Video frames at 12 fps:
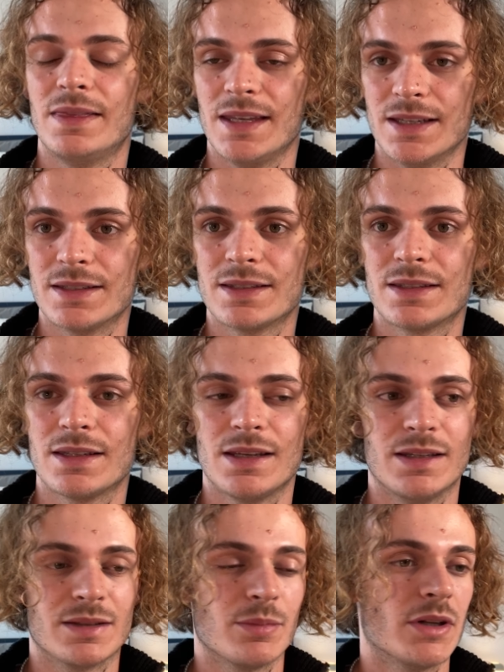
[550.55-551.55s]
This
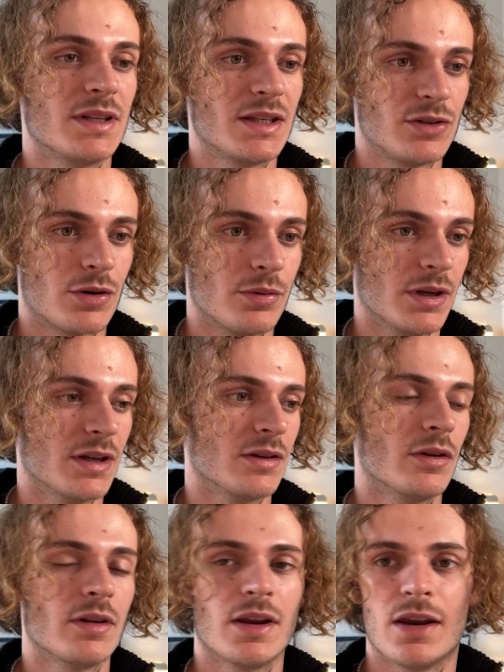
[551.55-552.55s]
is mandatory
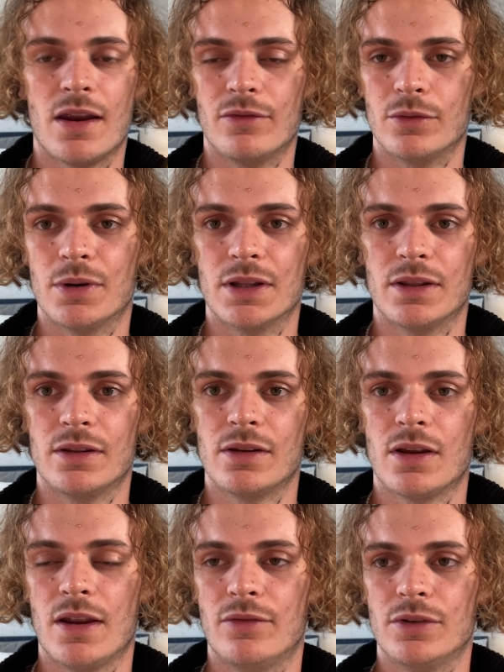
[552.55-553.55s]
and
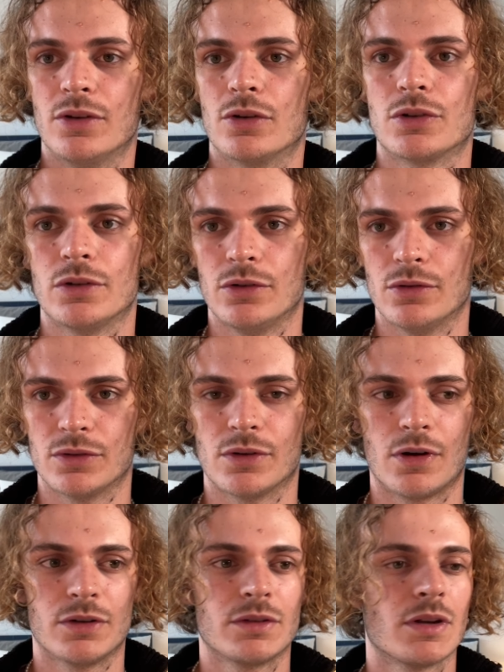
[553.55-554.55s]
every Notion
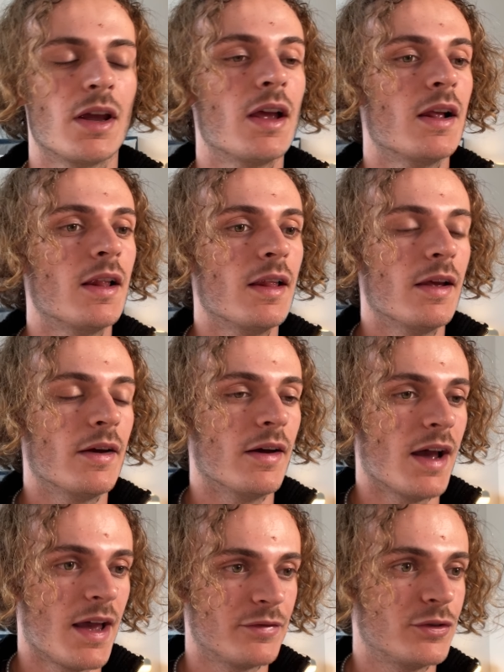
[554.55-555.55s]
users
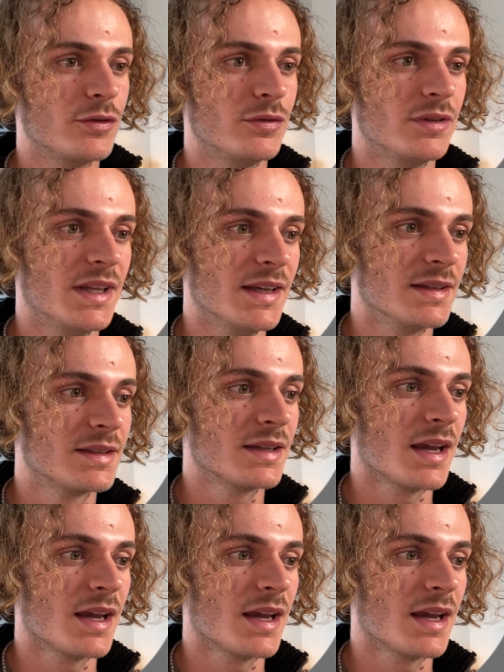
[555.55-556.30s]
have to do this.